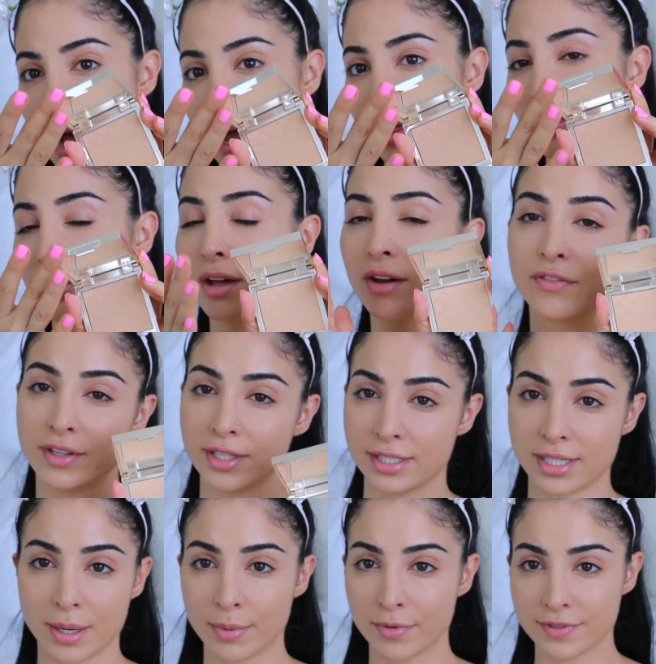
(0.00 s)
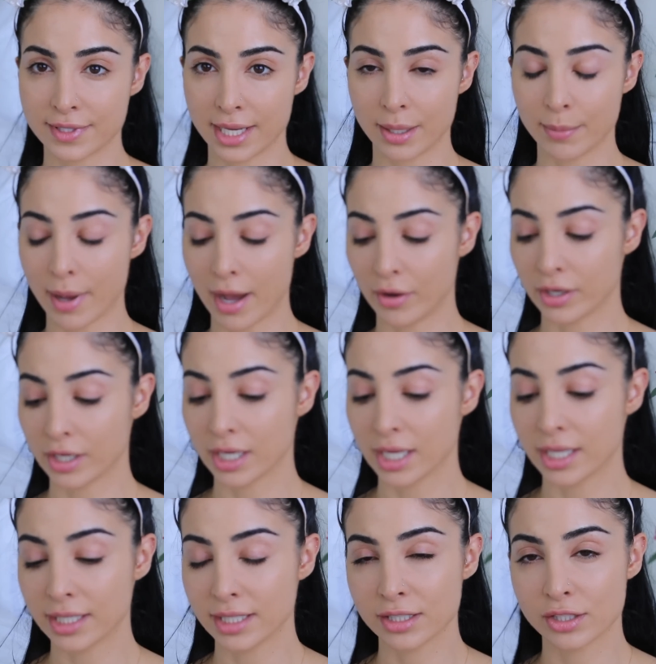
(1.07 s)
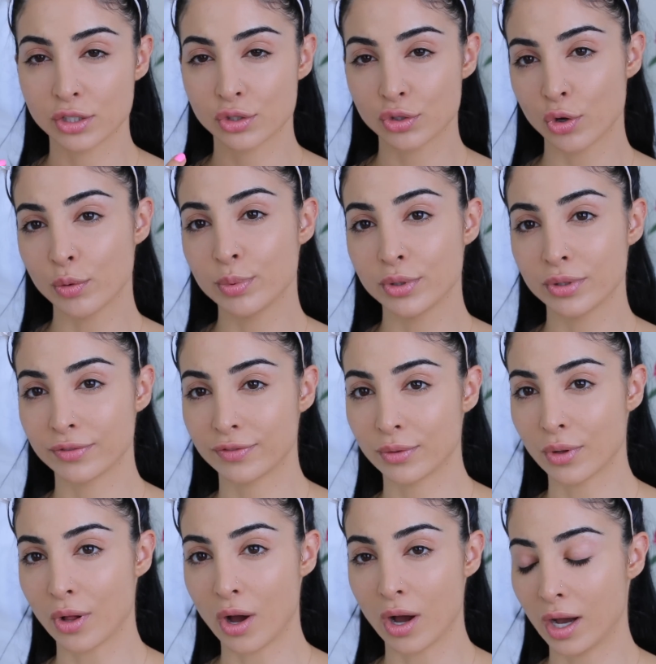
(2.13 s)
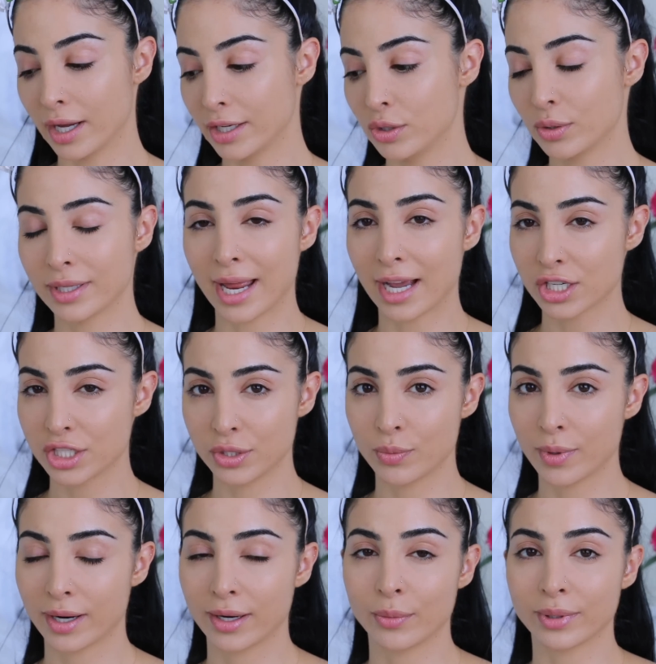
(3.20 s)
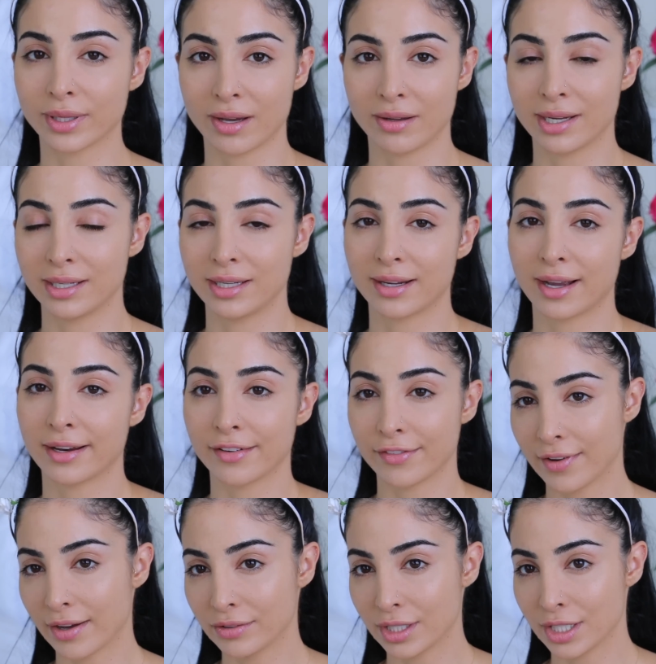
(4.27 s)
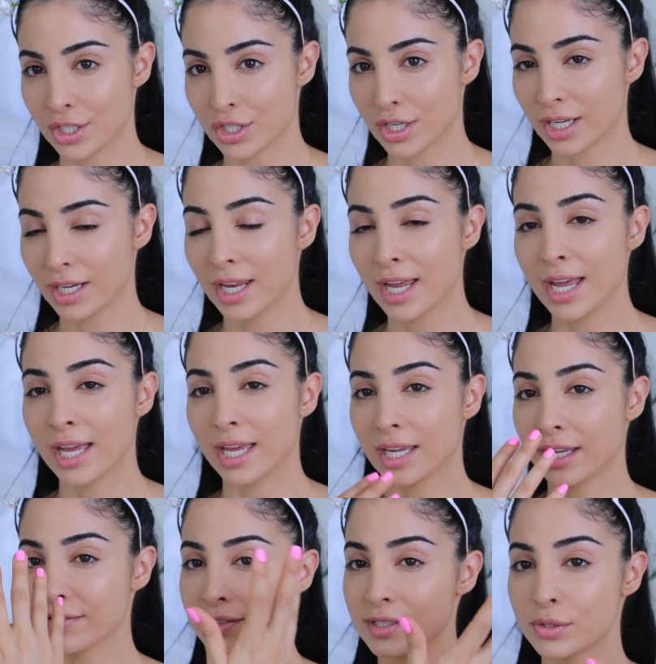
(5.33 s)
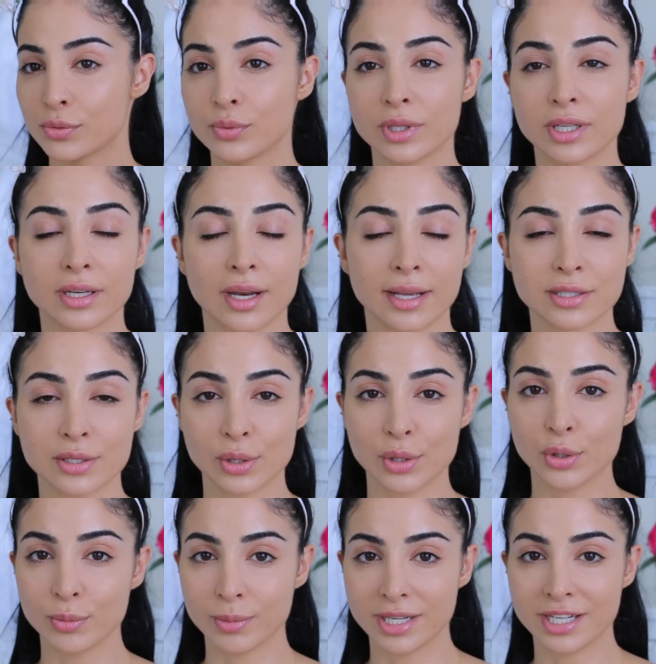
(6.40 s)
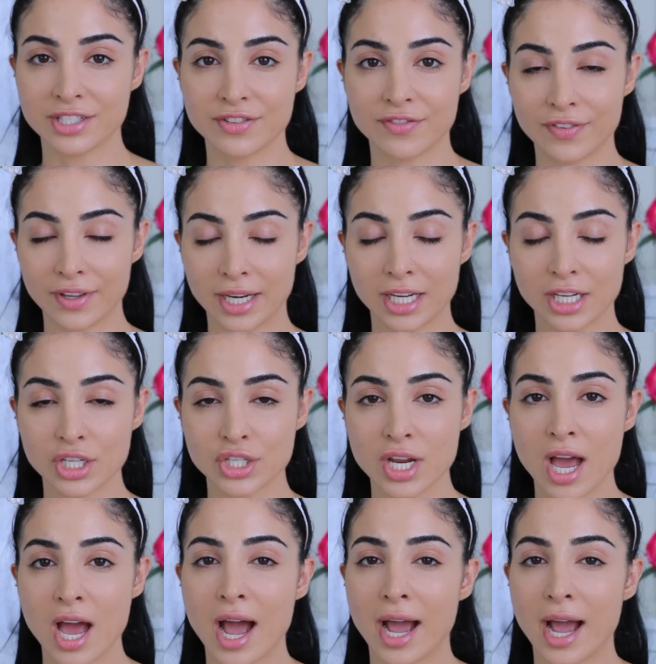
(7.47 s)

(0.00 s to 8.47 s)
I love this type of setting powder. It is so beautiful on. You can actually wear it without any kind of foundation. It gives this really nice luminous finish.